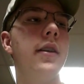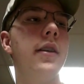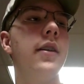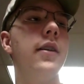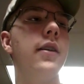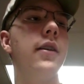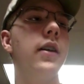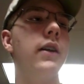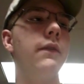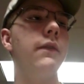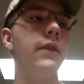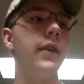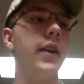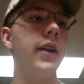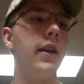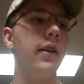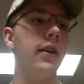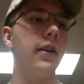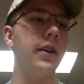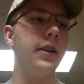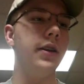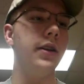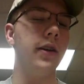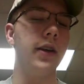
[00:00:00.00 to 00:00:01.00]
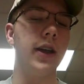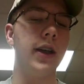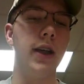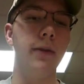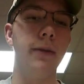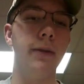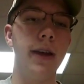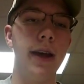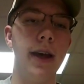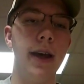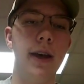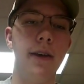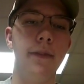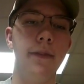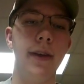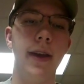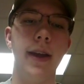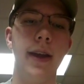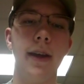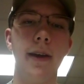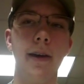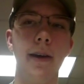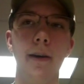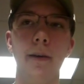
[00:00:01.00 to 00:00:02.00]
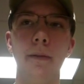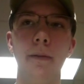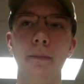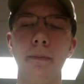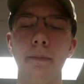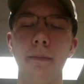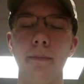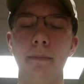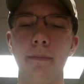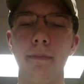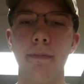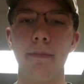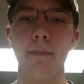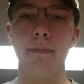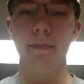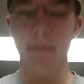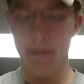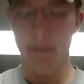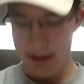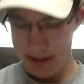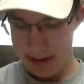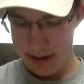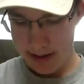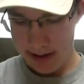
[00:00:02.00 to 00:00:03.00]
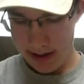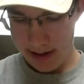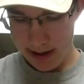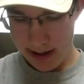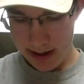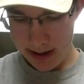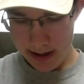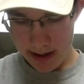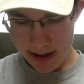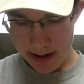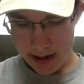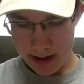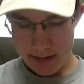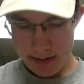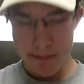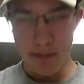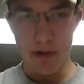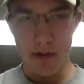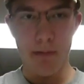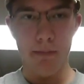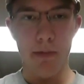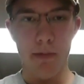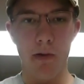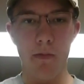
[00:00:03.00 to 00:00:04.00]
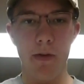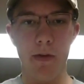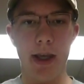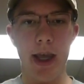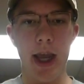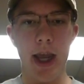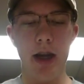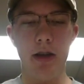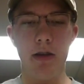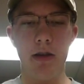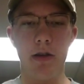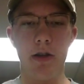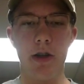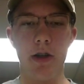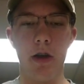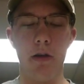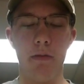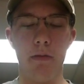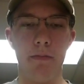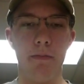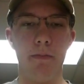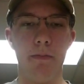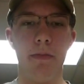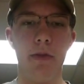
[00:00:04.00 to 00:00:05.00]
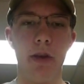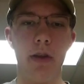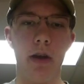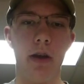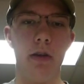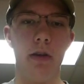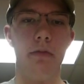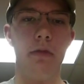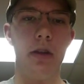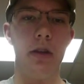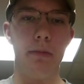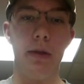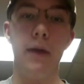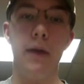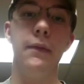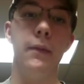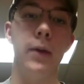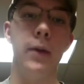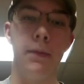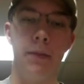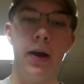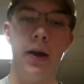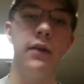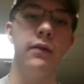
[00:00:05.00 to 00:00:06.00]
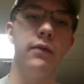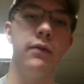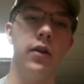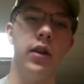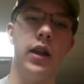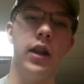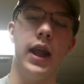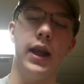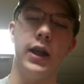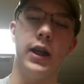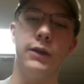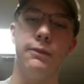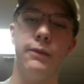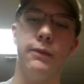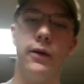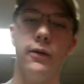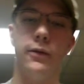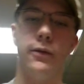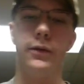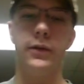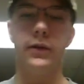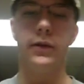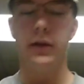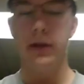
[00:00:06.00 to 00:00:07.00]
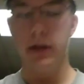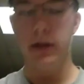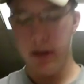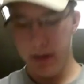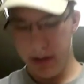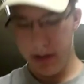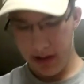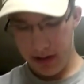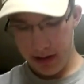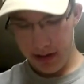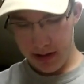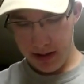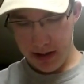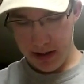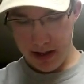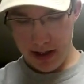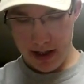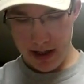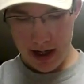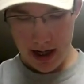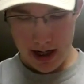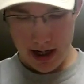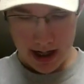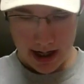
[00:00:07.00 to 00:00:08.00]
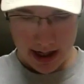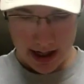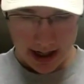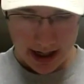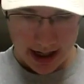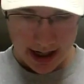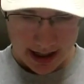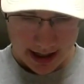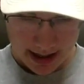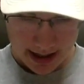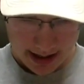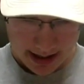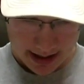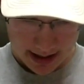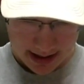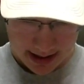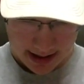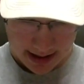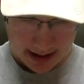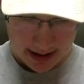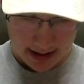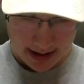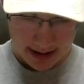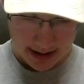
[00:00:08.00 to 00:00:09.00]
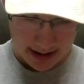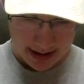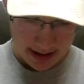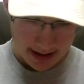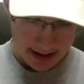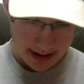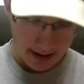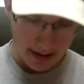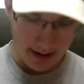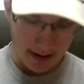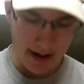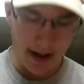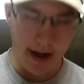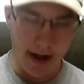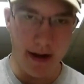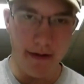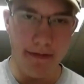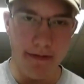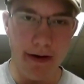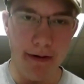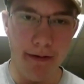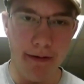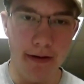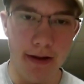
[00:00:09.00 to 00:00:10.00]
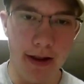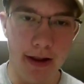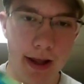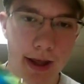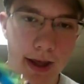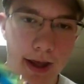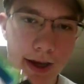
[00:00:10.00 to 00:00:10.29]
Every year in Kentucky we have a sport and boat vacation show. We have a lot of expos, and I got this little knife at one of the